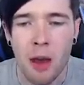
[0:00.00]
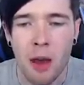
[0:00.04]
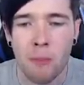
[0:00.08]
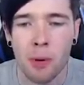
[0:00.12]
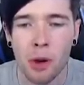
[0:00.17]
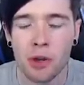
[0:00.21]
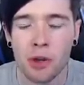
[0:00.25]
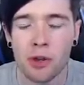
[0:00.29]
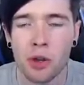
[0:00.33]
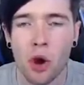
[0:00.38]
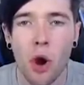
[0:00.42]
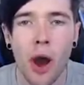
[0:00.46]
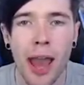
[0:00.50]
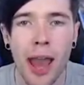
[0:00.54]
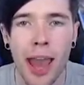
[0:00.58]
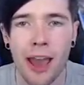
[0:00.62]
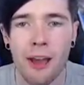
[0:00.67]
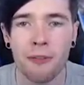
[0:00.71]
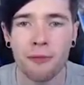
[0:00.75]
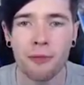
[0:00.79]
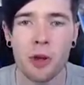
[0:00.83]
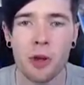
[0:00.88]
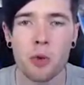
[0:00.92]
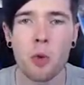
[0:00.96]
but not
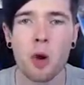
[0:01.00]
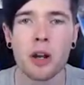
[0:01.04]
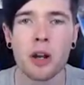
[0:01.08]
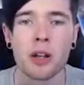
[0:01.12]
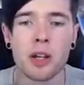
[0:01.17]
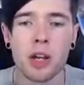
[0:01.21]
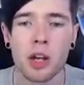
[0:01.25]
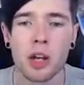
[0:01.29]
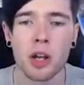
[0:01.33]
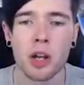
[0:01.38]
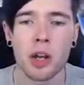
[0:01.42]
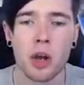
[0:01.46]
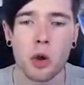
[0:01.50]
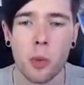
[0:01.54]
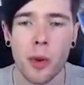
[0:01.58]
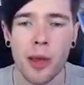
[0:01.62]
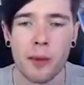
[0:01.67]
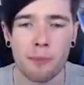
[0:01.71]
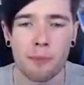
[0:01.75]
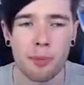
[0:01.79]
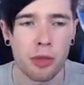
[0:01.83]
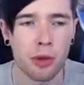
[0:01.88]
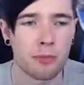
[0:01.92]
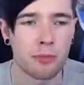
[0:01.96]
everyone can
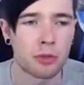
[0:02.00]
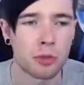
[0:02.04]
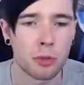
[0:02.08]
equip them.